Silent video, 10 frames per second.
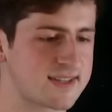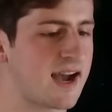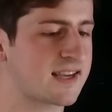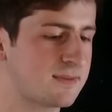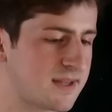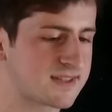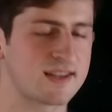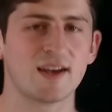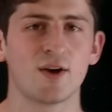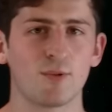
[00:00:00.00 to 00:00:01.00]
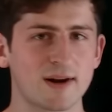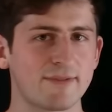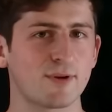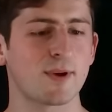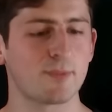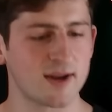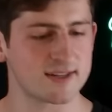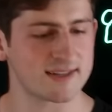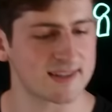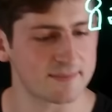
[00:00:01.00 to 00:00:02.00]
documents? Whatever we want
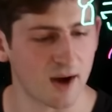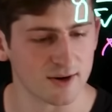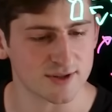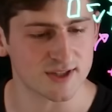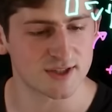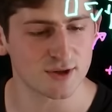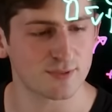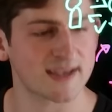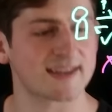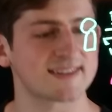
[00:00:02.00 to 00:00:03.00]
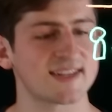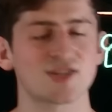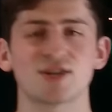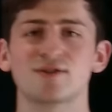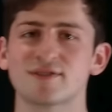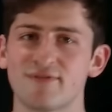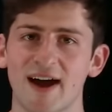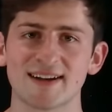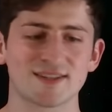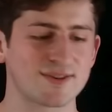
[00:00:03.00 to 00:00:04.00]
the model to do, we can essentially use
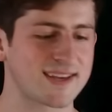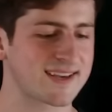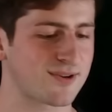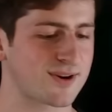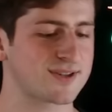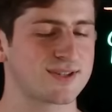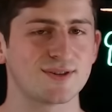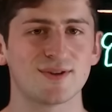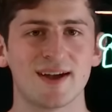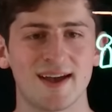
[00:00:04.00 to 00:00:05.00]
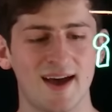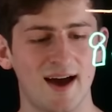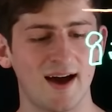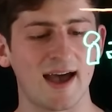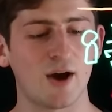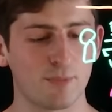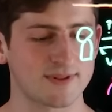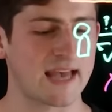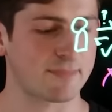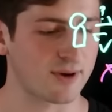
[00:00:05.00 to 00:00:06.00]
fine-tuning in order to help
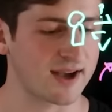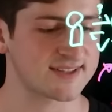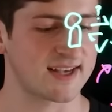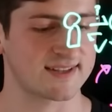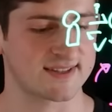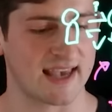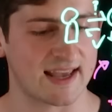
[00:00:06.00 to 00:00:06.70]
with that process.